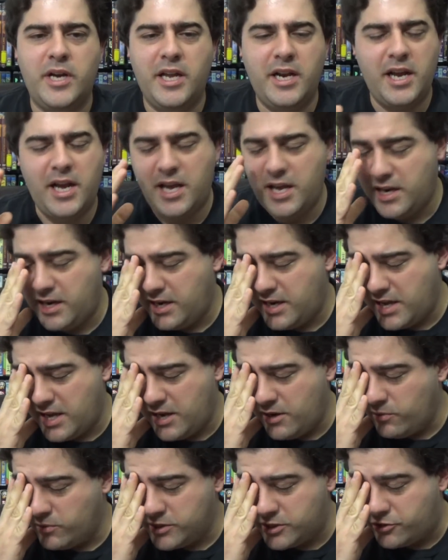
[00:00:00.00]
and
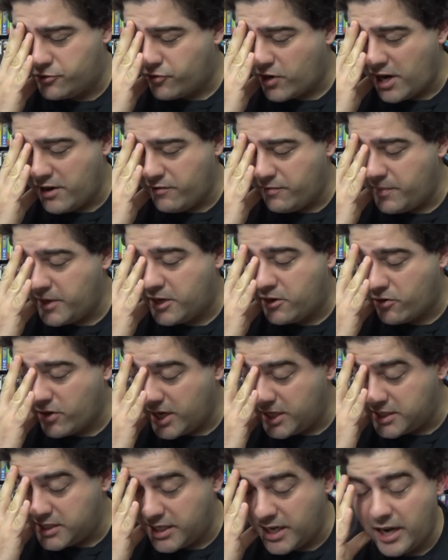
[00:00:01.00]
it was driving me crazy,